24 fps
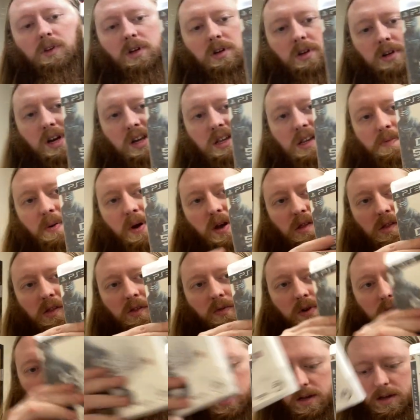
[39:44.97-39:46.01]
Dead Space
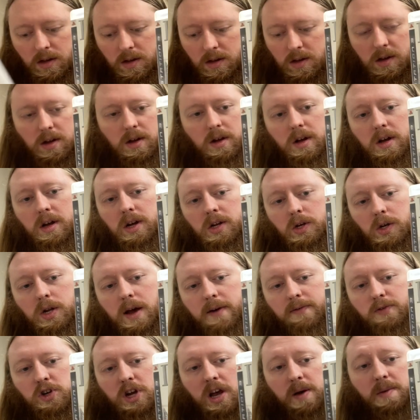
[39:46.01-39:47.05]
3,
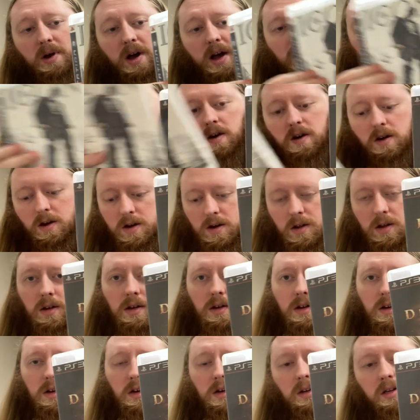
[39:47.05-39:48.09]
Def Jam Icon,
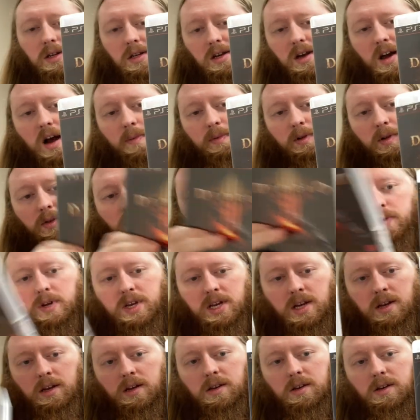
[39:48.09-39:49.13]
Diablo
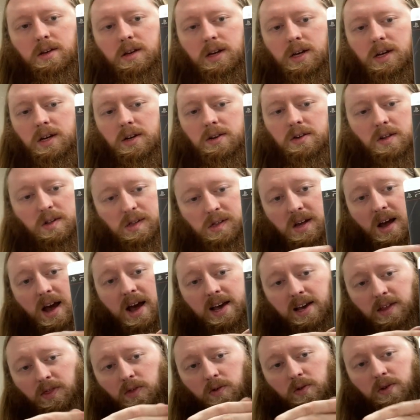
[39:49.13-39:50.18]
3,
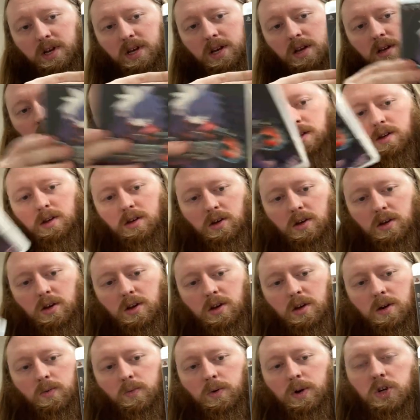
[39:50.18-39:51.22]
Disgaea 3,
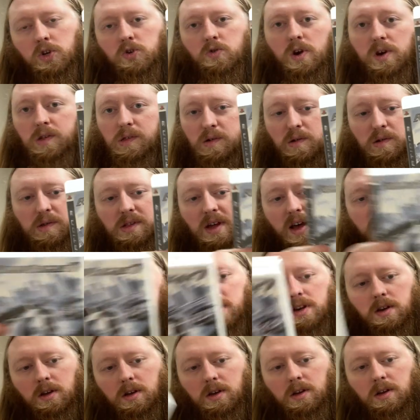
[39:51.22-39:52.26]
Ridge Racer
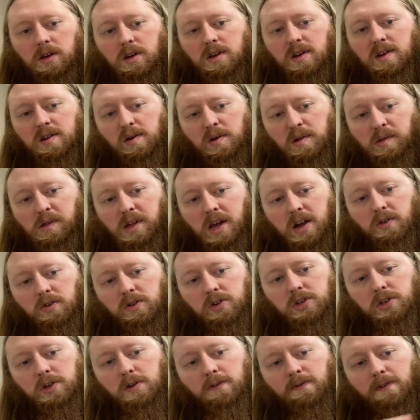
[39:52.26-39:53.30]
7,
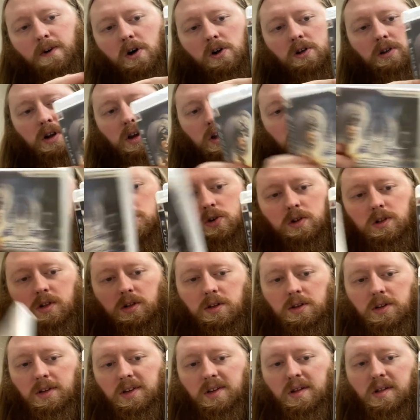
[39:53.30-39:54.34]
Sacred 2 Fallen Angel,
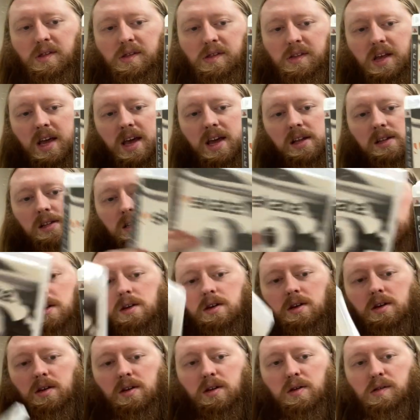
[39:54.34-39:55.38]
Skate,
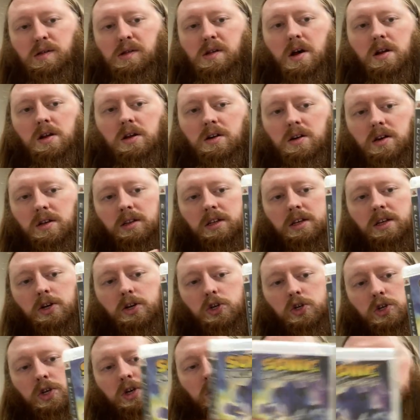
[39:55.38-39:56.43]
Sonic
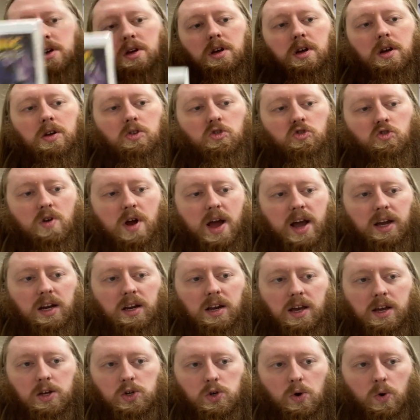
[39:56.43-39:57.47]
Unleashed, and
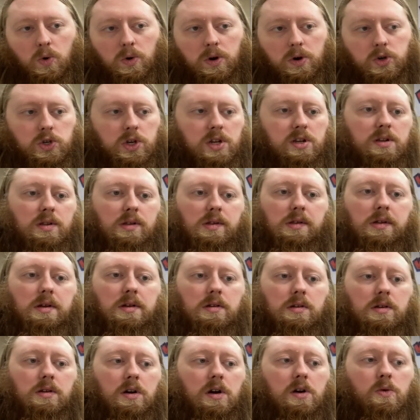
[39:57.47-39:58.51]
Dragon Age Origins
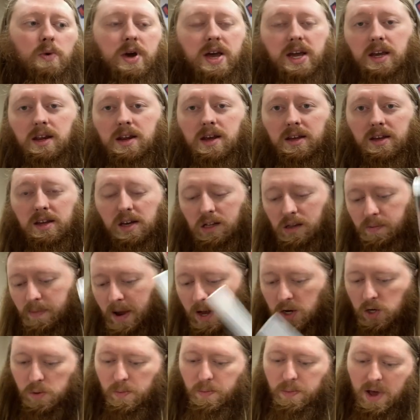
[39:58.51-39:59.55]
Awakening
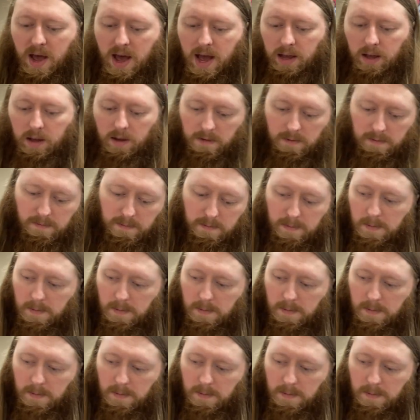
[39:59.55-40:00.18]
Expansion Pack.